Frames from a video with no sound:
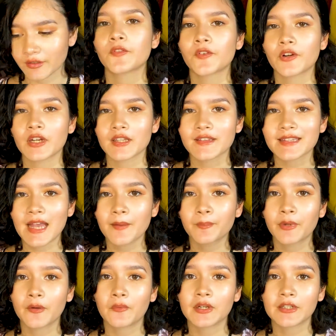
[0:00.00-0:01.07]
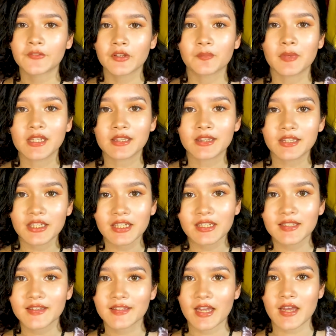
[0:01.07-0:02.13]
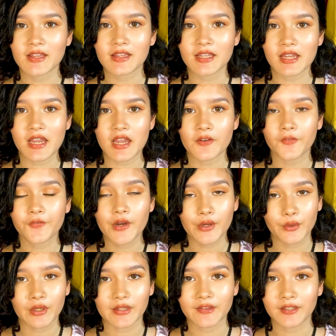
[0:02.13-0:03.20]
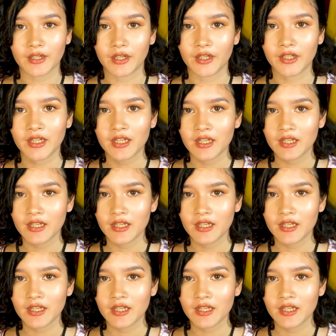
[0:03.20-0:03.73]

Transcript: For example, one of the main things that they focus on